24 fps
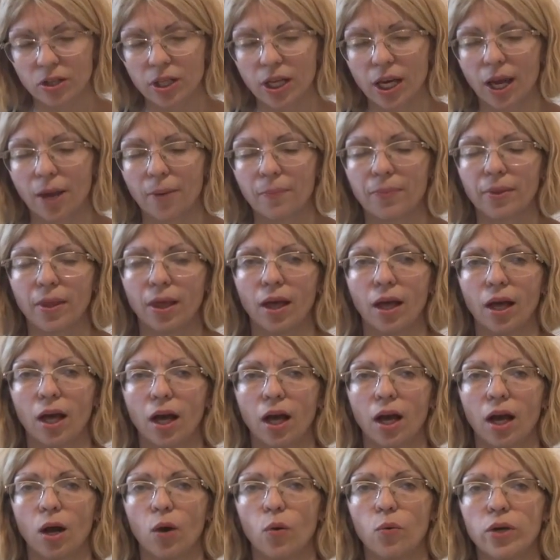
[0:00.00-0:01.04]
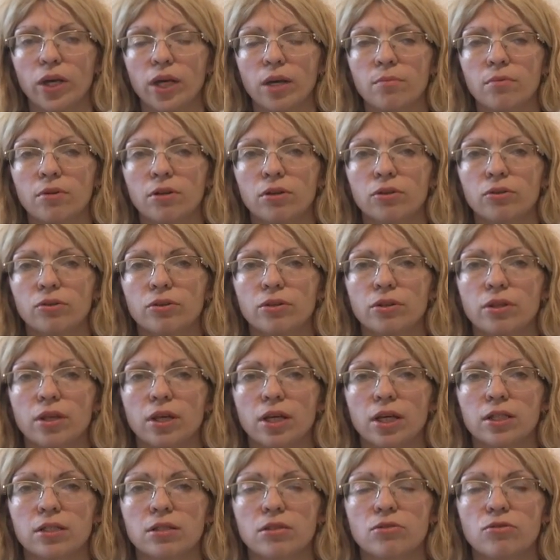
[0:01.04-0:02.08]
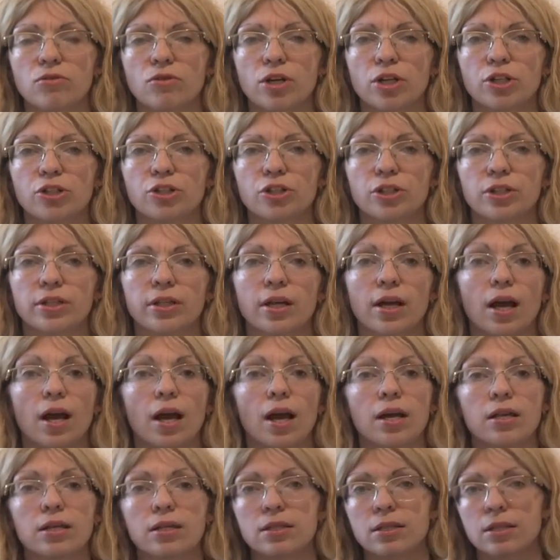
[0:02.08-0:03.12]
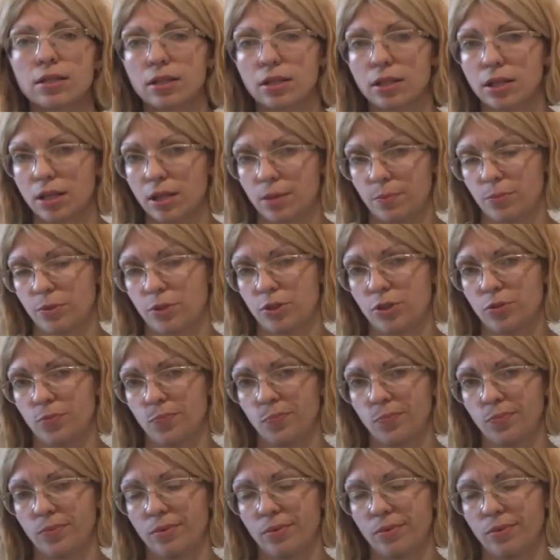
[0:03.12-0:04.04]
Okay, we came across the construction as gibt.